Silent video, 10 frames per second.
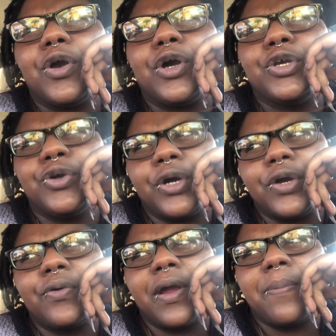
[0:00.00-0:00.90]
a
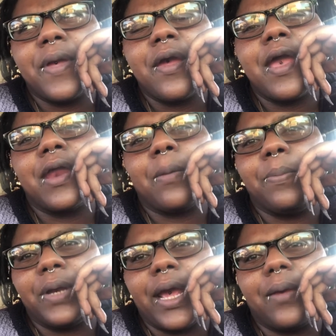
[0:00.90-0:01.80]
dark gray pair, and a
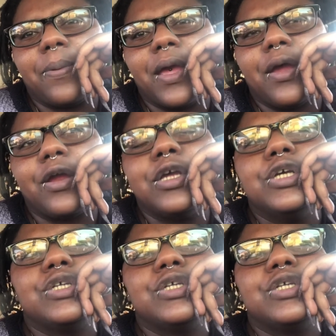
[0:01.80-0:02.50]
black pair.